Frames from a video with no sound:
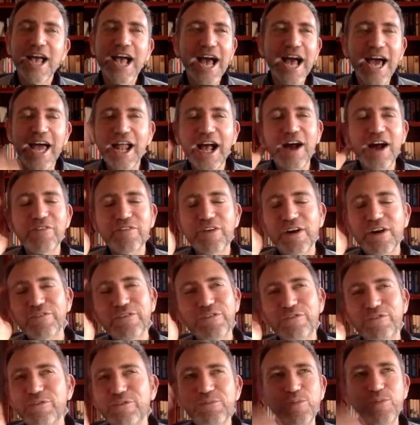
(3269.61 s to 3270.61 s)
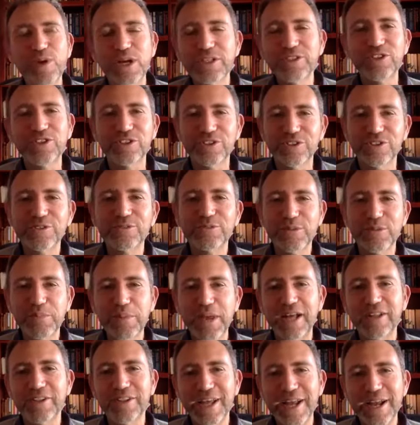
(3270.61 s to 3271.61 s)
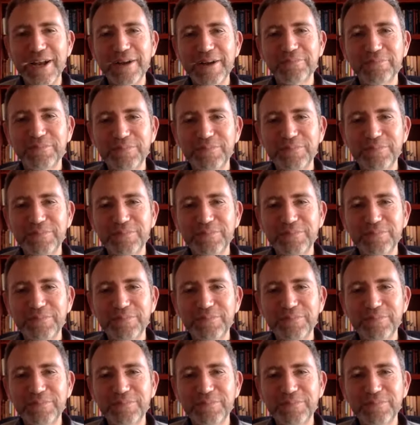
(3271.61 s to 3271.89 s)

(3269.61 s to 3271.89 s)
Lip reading: I've often wondered about that.